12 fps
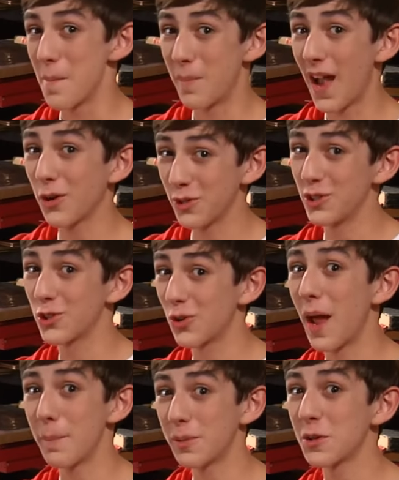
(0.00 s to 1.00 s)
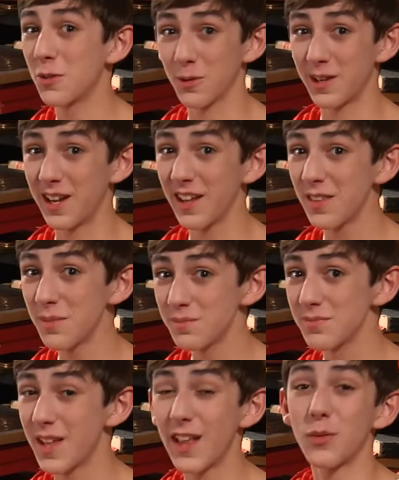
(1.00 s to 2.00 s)
Back when your grandparents were kids,
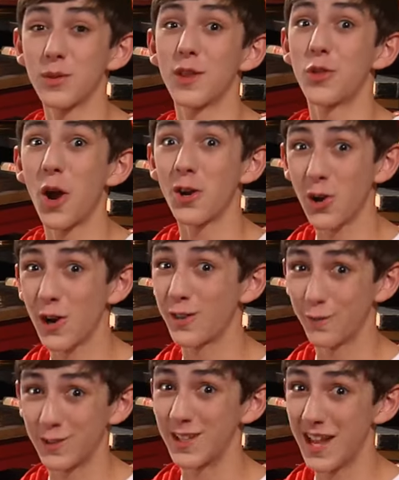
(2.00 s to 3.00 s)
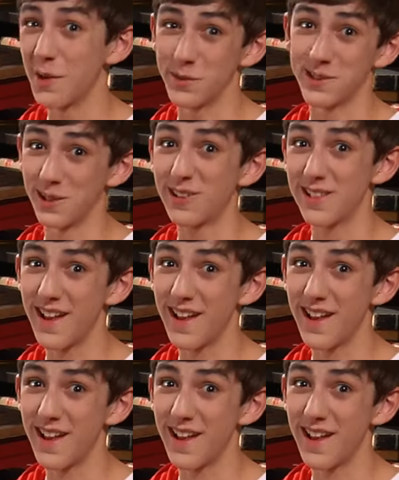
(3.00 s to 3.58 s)
that's what they thought cars of today would look